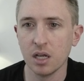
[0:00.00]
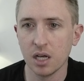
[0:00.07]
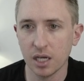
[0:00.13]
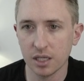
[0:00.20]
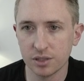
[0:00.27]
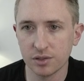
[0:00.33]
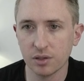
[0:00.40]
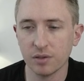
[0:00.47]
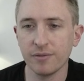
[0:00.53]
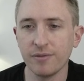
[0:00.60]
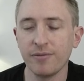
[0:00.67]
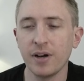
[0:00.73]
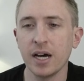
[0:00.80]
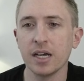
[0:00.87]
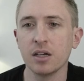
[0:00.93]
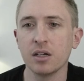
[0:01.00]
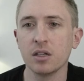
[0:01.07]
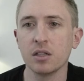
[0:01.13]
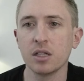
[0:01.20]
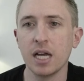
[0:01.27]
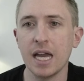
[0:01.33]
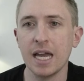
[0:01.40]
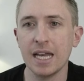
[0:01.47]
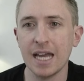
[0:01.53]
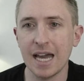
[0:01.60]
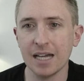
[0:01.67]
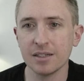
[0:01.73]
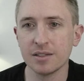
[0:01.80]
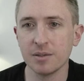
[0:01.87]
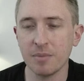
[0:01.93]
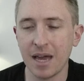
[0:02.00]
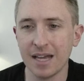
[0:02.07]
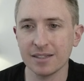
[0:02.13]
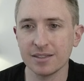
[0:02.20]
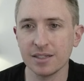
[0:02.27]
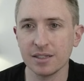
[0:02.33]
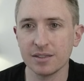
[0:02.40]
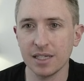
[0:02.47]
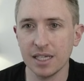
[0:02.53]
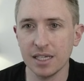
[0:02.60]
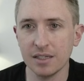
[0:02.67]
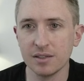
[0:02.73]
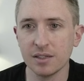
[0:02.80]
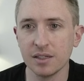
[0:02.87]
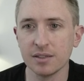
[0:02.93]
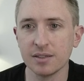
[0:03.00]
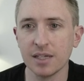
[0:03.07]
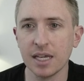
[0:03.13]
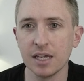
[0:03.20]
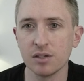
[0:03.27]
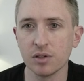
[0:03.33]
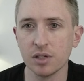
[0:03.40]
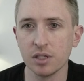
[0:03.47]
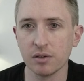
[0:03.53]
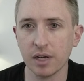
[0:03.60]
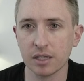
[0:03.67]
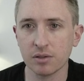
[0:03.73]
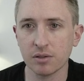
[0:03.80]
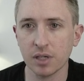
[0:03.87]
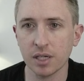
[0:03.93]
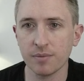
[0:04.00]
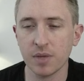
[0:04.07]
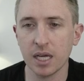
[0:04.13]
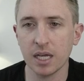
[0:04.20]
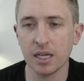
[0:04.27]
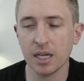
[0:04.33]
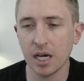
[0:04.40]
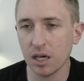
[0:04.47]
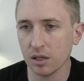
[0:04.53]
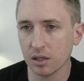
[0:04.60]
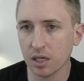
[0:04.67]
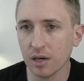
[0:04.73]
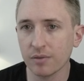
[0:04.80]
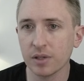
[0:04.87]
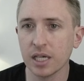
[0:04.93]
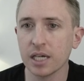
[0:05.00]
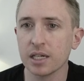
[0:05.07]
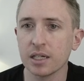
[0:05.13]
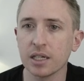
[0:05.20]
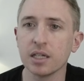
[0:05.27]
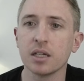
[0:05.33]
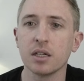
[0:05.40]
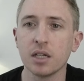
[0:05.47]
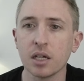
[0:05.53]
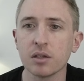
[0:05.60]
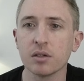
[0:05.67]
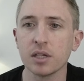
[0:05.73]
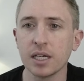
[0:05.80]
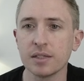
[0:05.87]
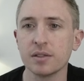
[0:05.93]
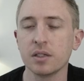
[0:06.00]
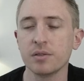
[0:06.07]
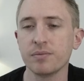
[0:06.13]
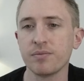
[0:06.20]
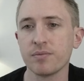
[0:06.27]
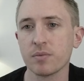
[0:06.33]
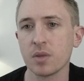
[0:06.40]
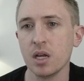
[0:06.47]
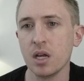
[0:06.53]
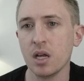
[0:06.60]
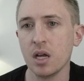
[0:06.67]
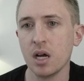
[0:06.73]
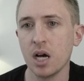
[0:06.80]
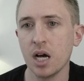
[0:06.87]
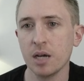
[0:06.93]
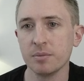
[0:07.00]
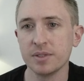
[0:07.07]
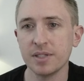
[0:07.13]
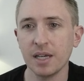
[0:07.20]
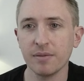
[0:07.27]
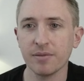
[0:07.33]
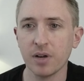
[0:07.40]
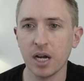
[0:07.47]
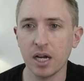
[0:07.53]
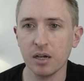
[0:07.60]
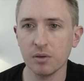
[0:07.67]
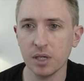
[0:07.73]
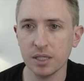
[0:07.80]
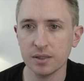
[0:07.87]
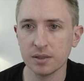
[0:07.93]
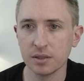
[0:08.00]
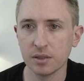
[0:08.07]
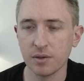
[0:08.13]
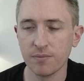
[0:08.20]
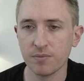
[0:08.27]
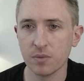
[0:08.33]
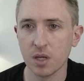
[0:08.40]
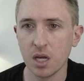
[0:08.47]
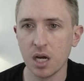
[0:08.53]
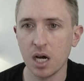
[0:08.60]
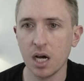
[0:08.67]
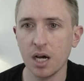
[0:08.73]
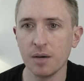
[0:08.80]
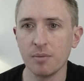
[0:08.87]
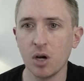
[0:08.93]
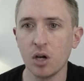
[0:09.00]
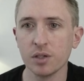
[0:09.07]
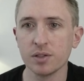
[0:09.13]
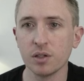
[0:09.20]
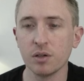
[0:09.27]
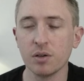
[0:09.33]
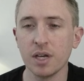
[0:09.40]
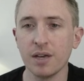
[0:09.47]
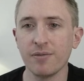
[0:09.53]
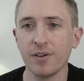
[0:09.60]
a certain file and add some assets into this Android directory. And I'll cover that in another lesson. Same for iOS. Also, if